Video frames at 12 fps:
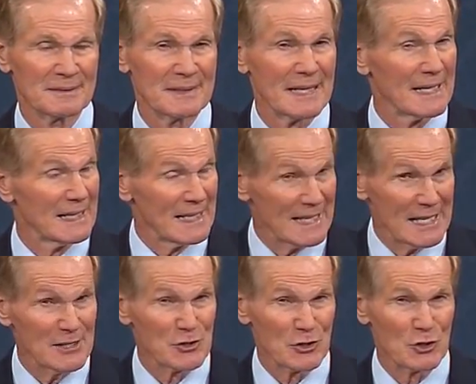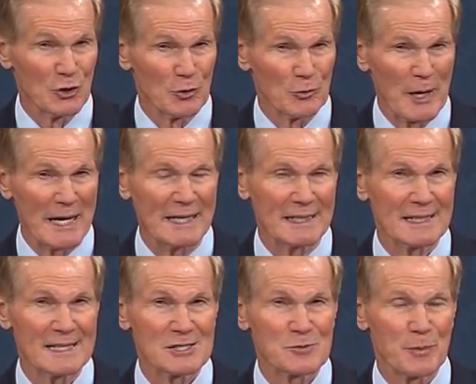then either your rate
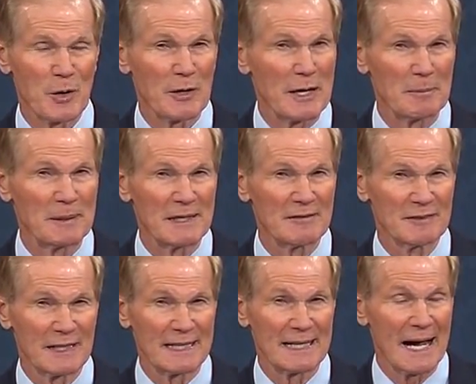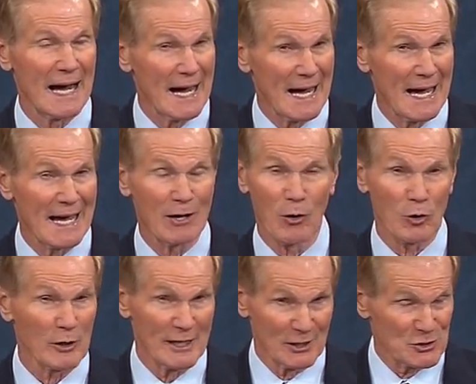is prohibitively high
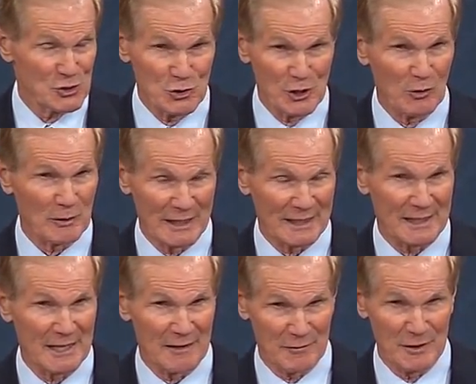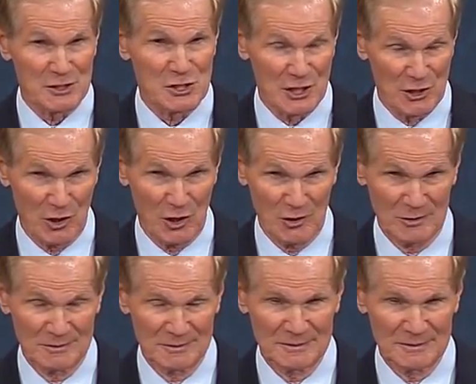or else you don't get coverage at all.